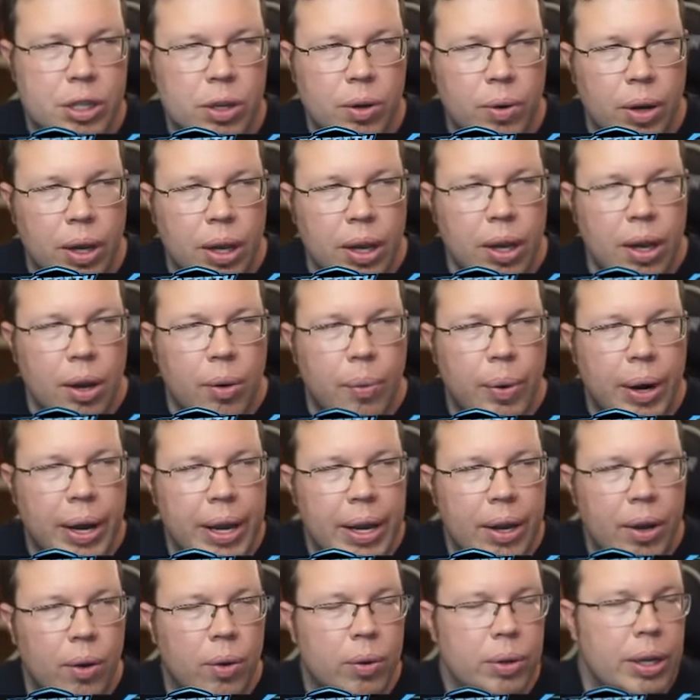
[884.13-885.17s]
So
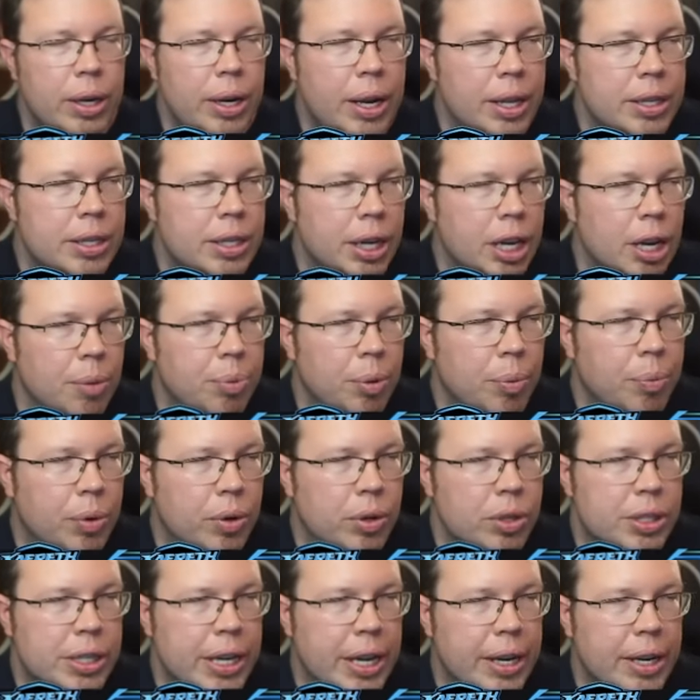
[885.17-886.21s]
Rey only needs a couple
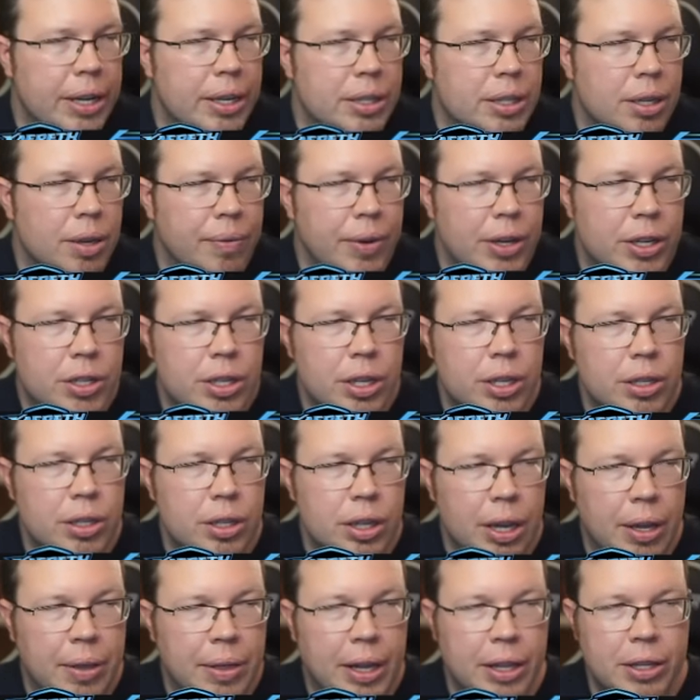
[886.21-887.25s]
more Zetas. I mean,
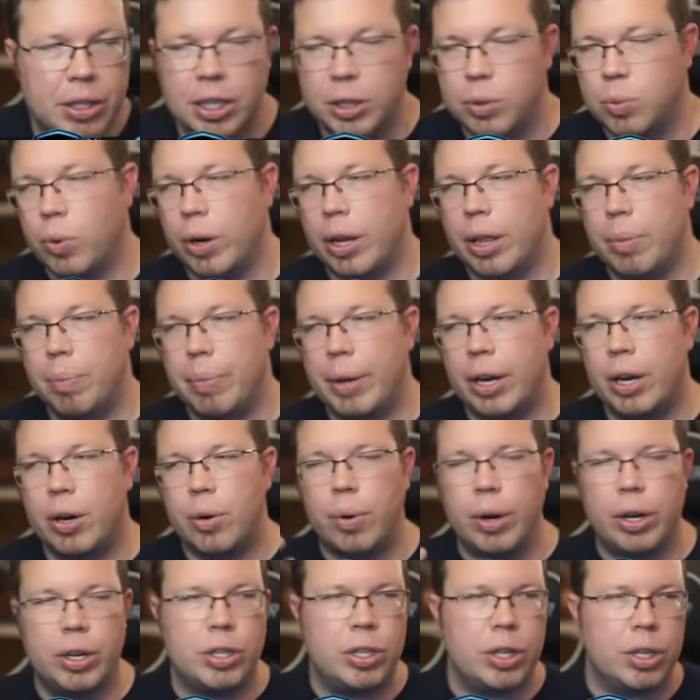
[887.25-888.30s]
that's one of the big
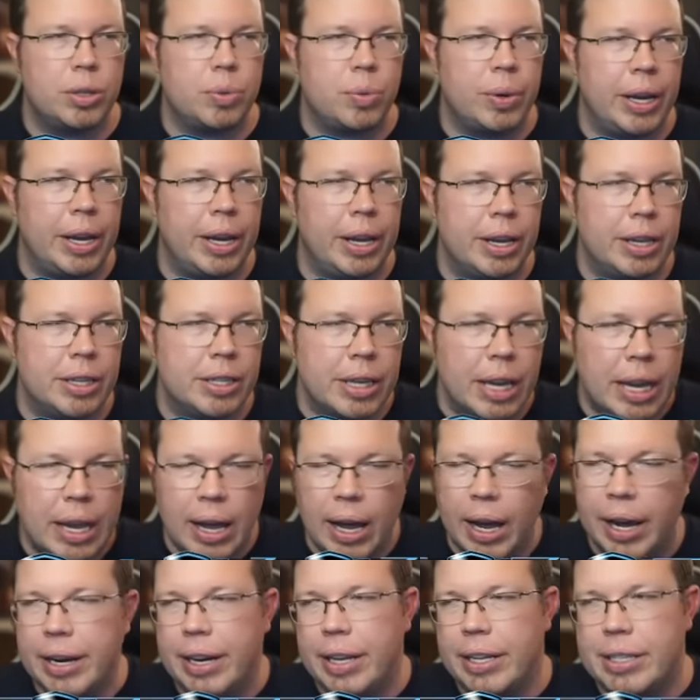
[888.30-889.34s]
crunches, right? Is
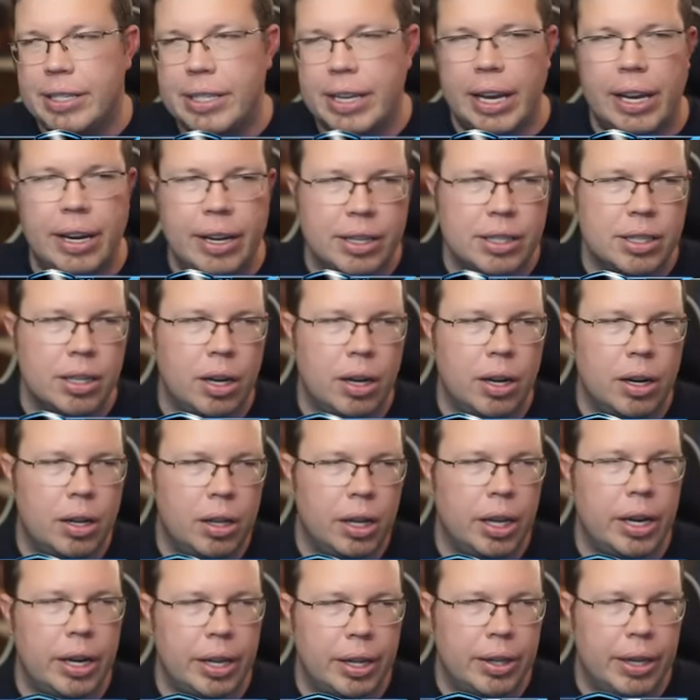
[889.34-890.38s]
I need Zetas on a
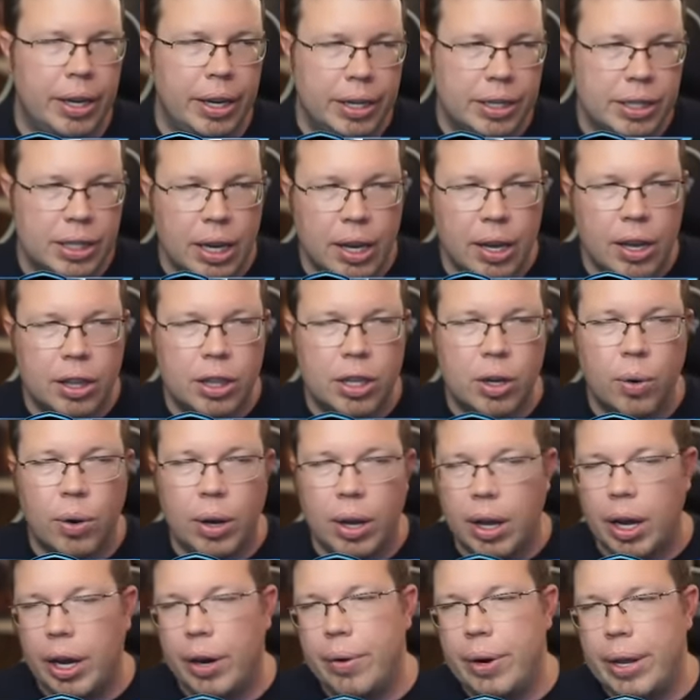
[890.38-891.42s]
lot of things, though
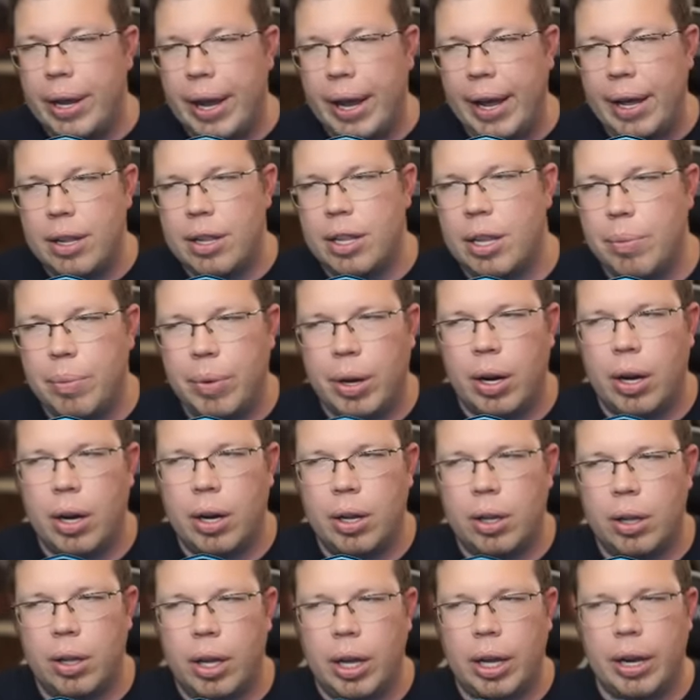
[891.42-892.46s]
I already had them
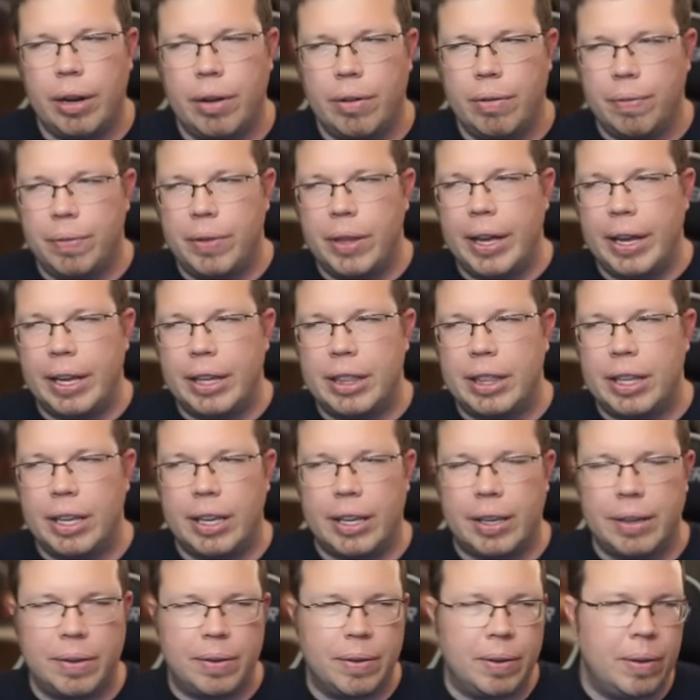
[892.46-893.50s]
on a lot of like
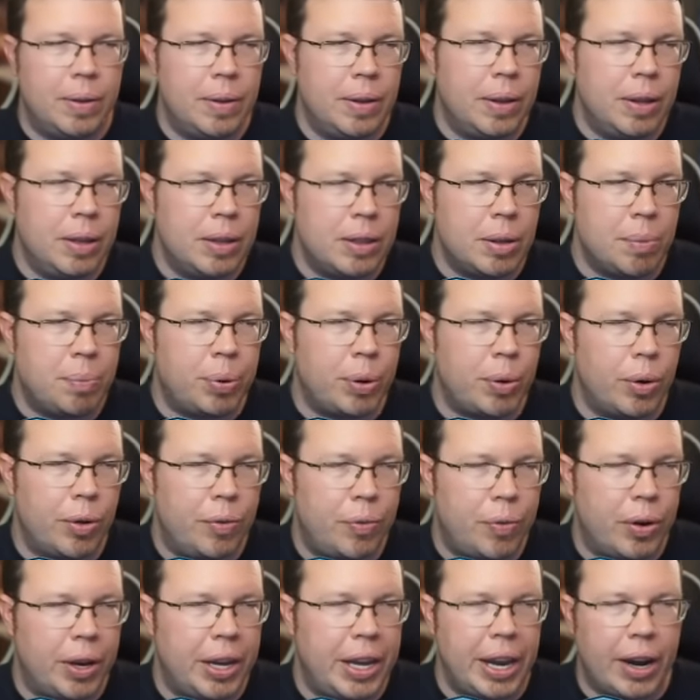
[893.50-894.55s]
the the
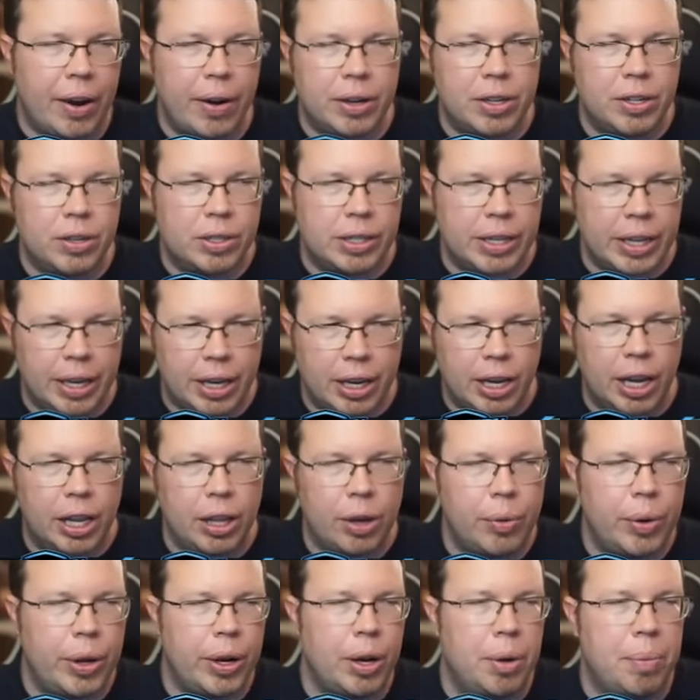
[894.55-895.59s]
periphery characters like
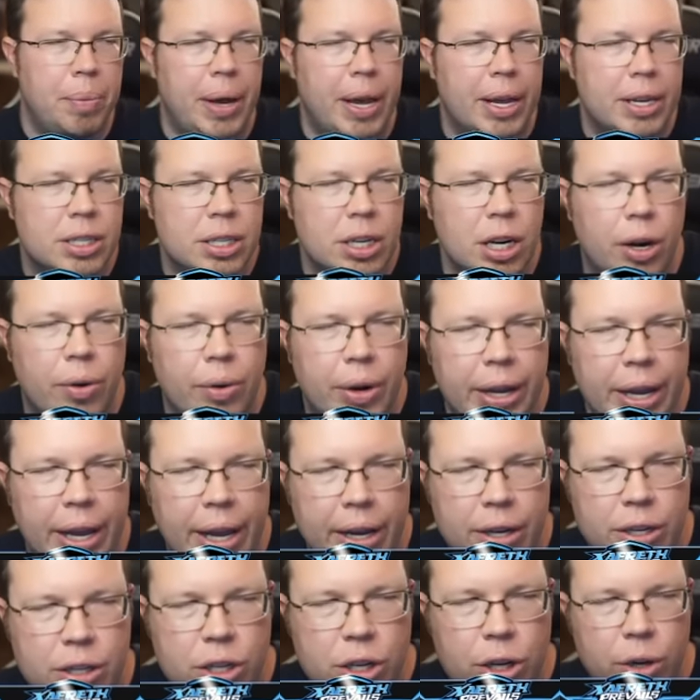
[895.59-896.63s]
Kylo Ren Unmasked already
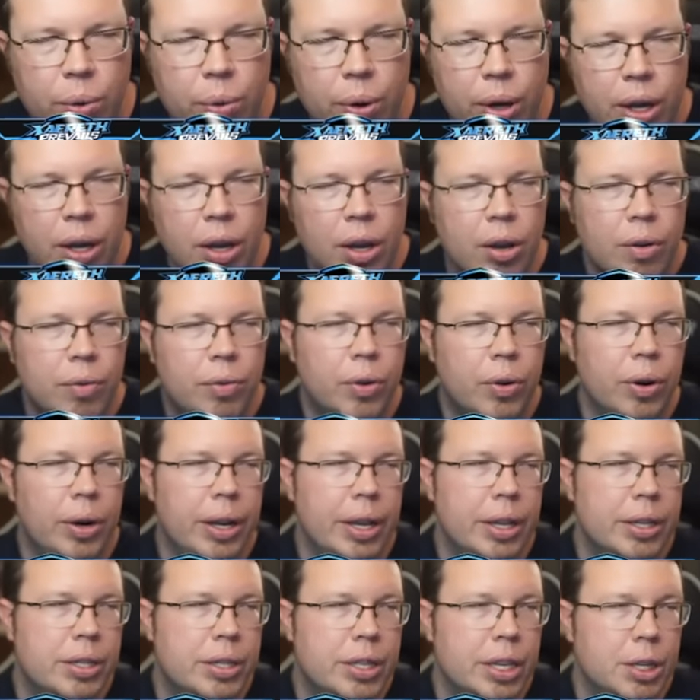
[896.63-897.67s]
had two, for
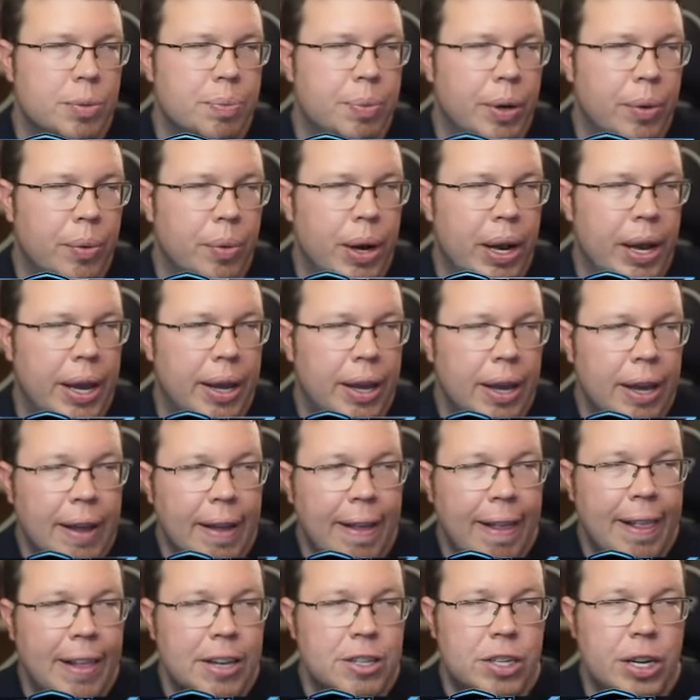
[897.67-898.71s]
instance, but Rey,
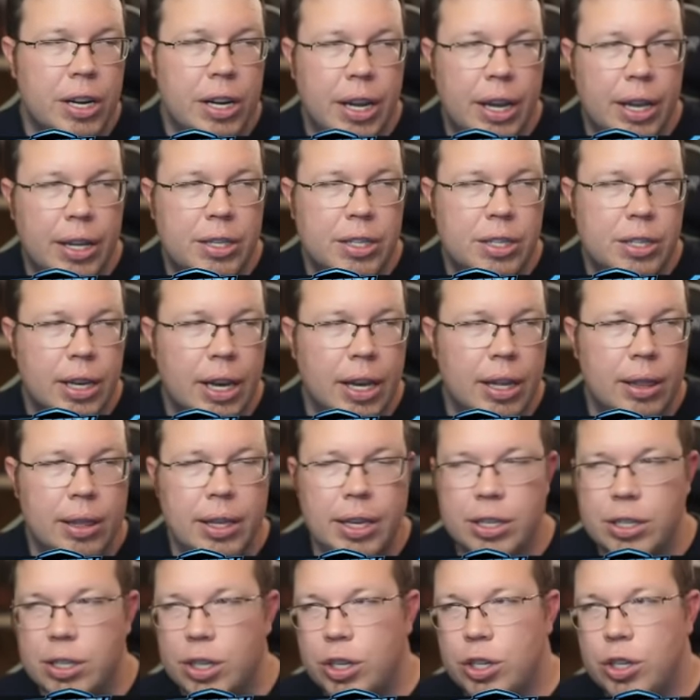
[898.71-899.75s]
she needs at
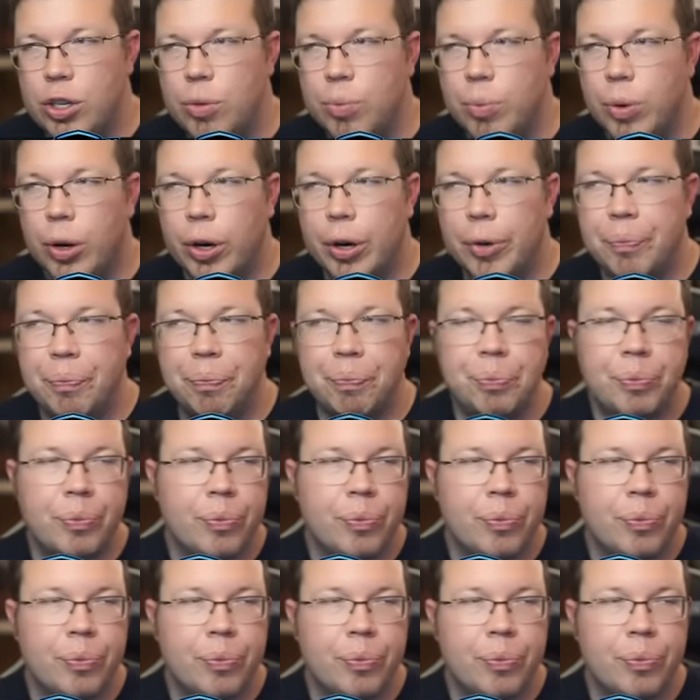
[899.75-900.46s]
least two more.